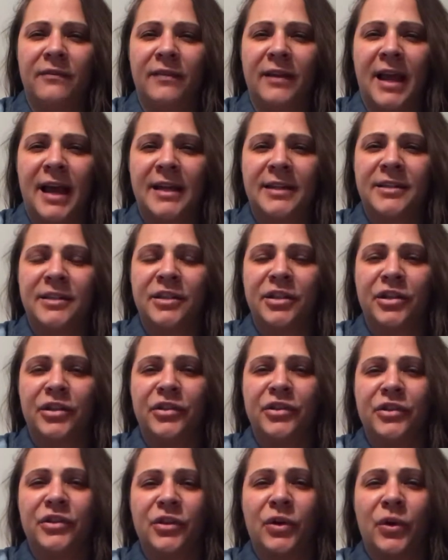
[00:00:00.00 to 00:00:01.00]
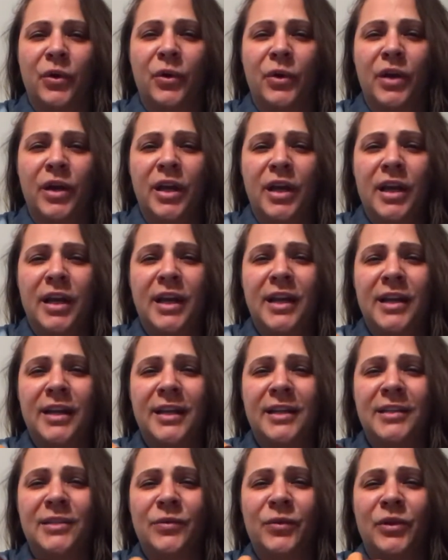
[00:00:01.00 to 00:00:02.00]
of last year, so it
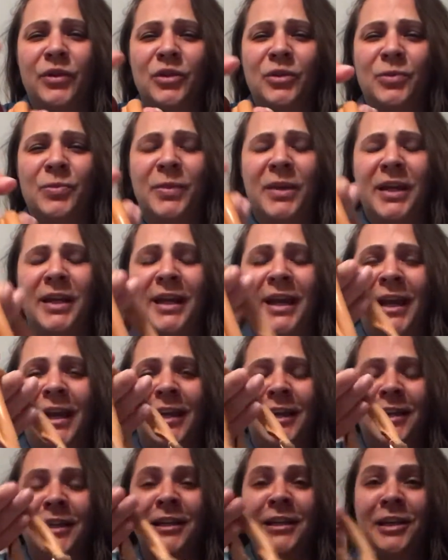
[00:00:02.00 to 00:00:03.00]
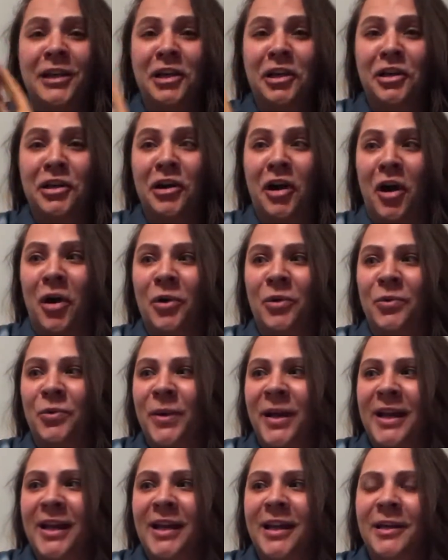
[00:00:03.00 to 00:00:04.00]
is going to be a year
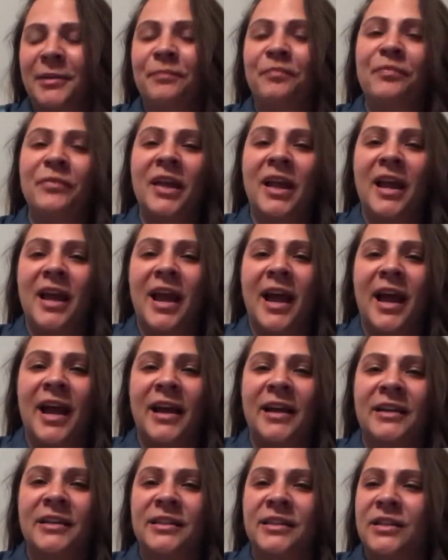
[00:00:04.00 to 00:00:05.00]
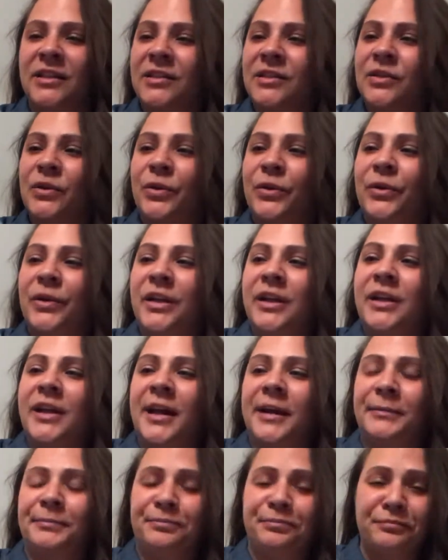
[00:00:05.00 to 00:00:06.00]
already. And so
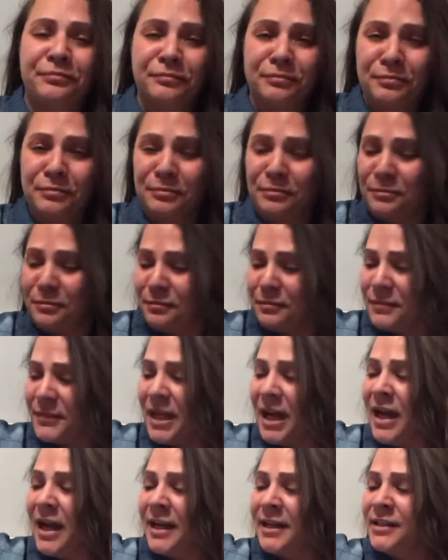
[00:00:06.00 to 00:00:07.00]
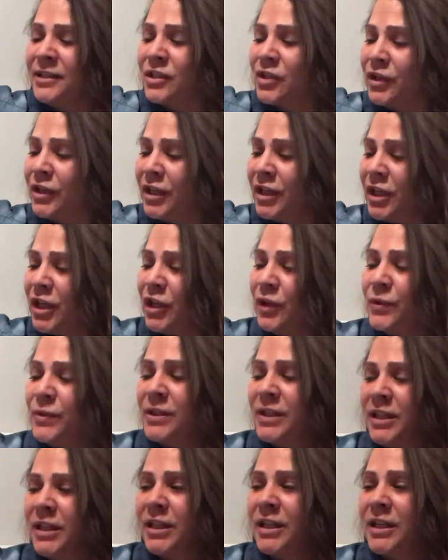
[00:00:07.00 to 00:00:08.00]
yeah, I started
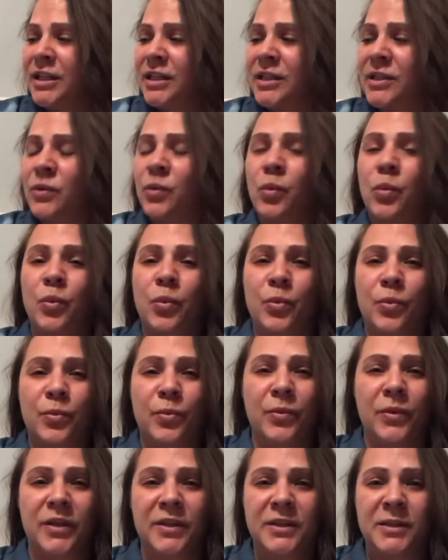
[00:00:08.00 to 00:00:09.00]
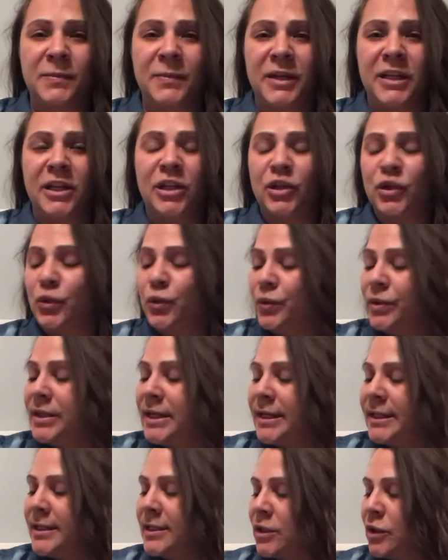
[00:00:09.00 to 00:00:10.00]
using the Speedy 2
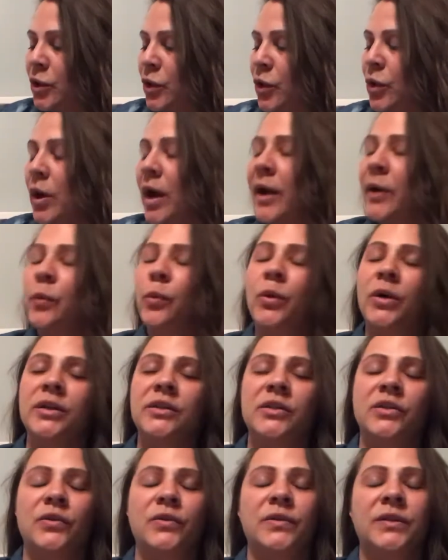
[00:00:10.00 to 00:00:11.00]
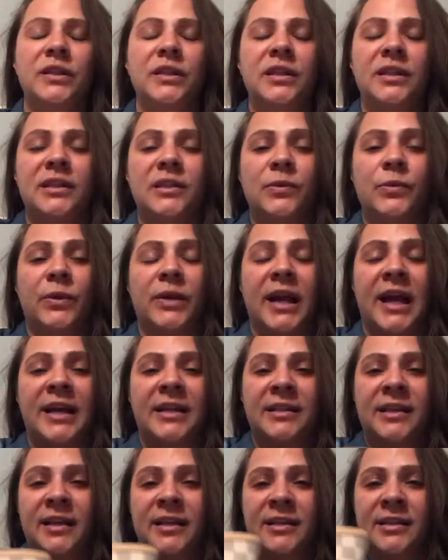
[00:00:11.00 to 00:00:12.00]
days ago. I was using this one,
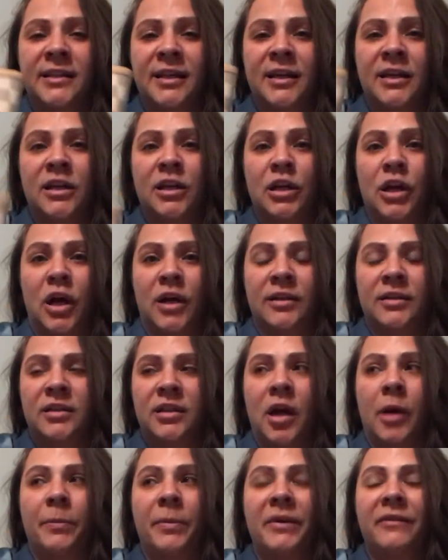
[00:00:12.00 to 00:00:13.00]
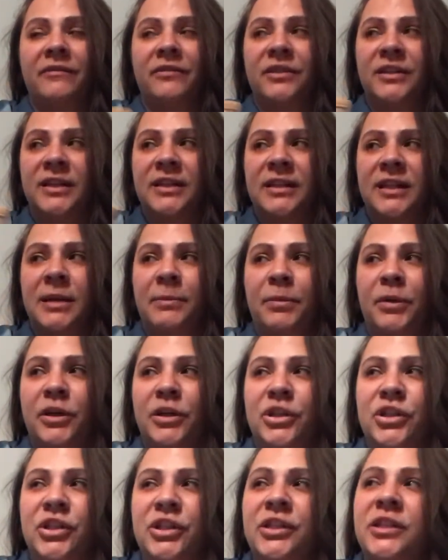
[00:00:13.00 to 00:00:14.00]
as I said, nonstop ever since I
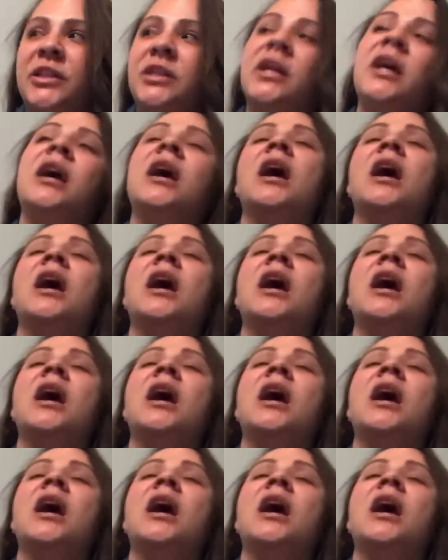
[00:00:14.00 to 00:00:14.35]
purchased